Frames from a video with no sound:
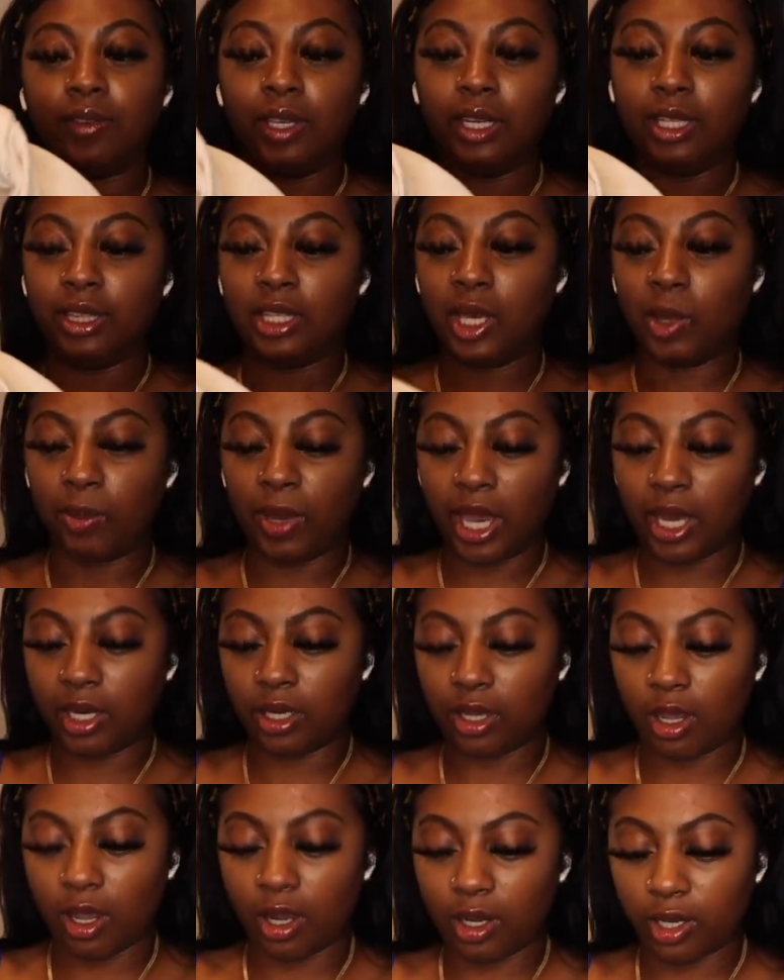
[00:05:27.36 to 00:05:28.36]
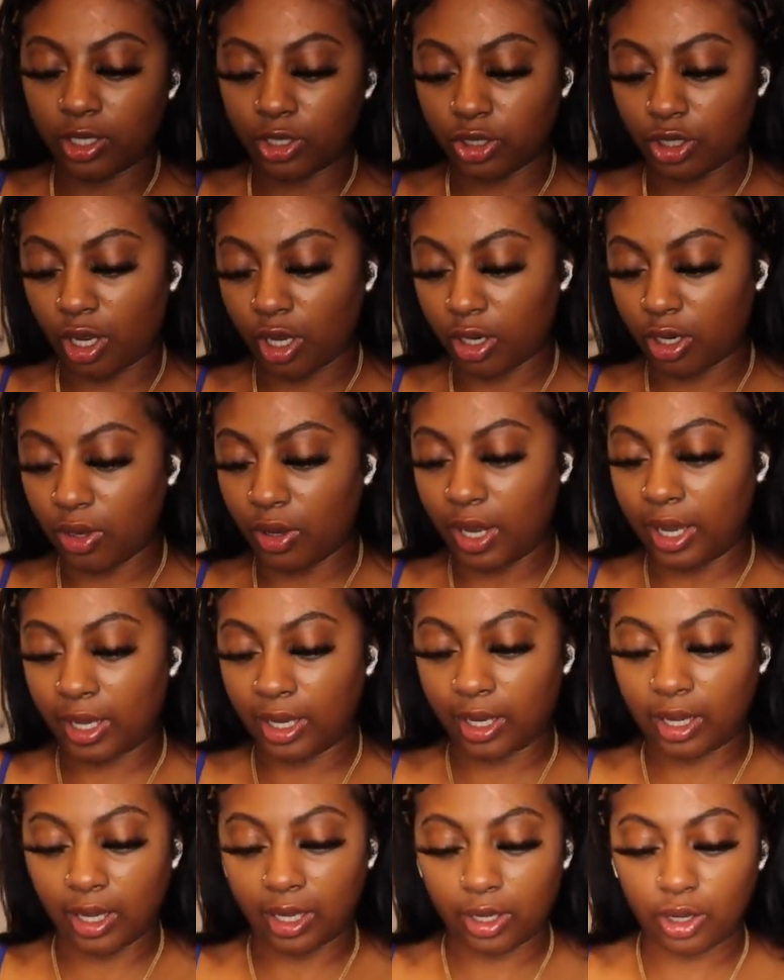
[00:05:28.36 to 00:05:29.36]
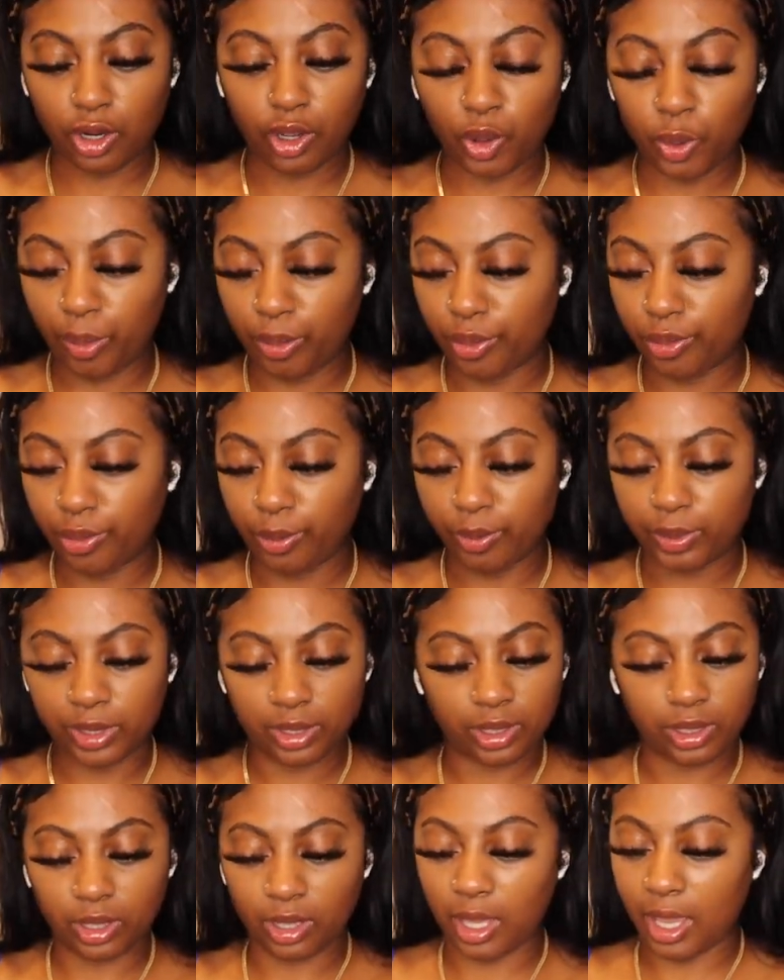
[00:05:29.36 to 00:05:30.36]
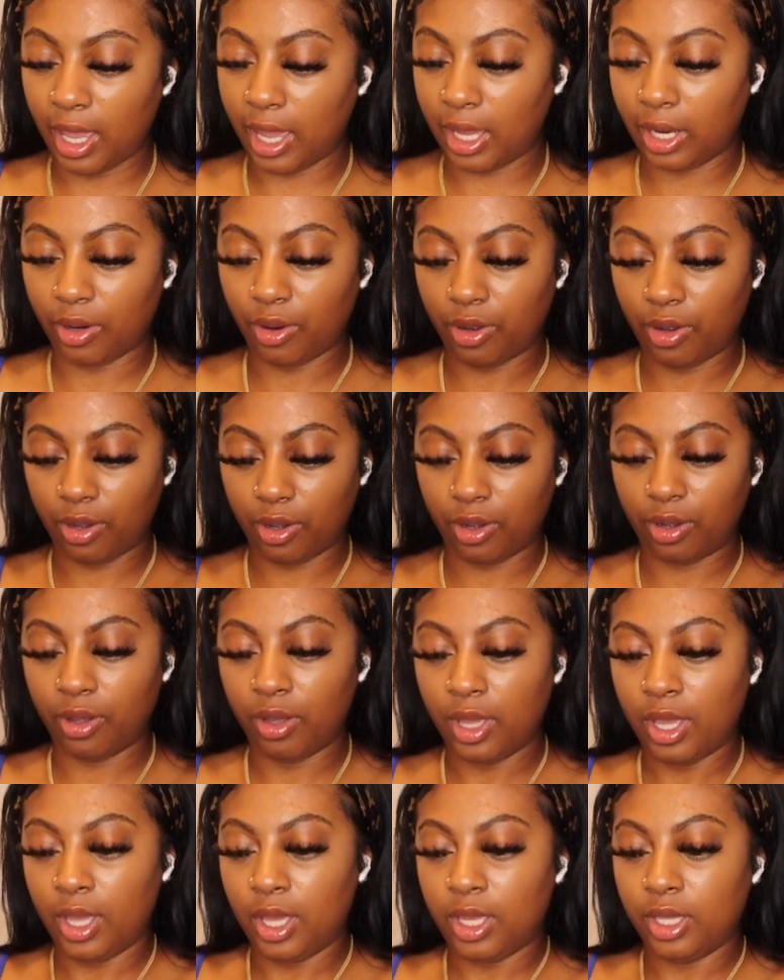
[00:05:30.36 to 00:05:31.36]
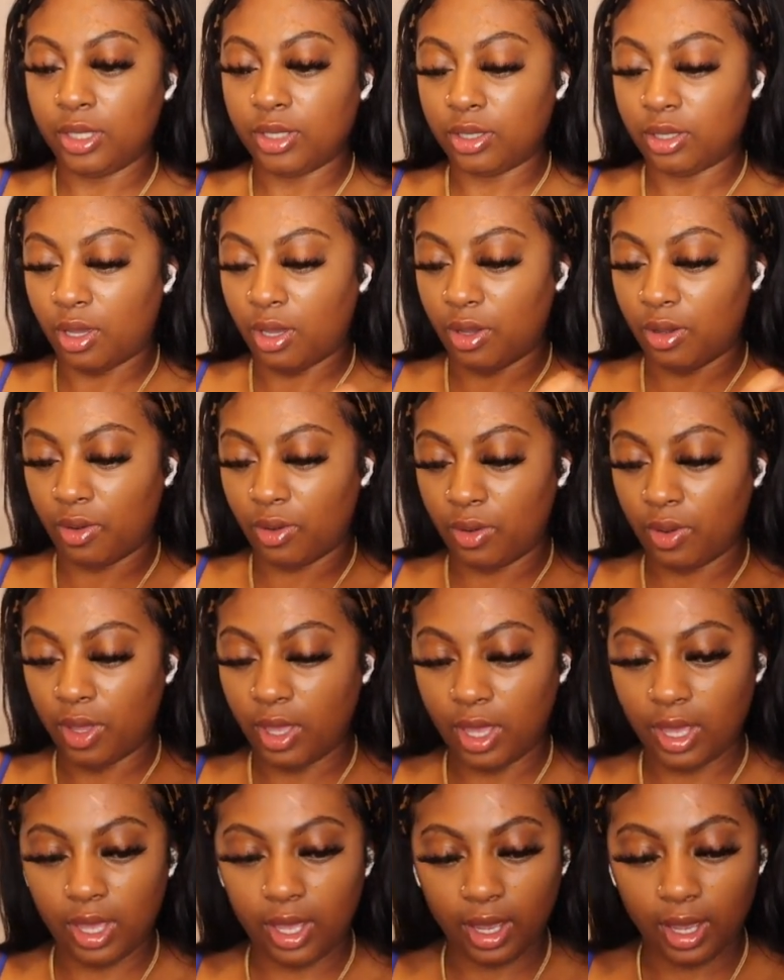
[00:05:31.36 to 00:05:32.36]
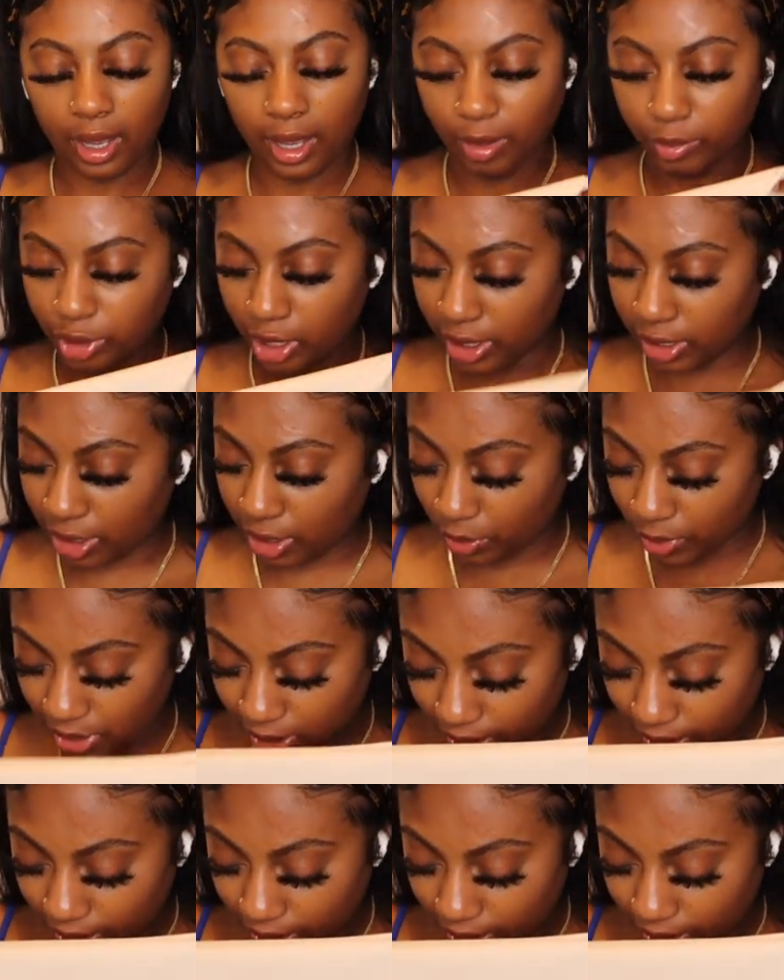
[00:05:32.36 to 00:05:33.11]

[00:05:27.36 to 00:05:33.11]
anything padded, y'all, because y'all know I ain't got no boobs at all. So I'm trying to see what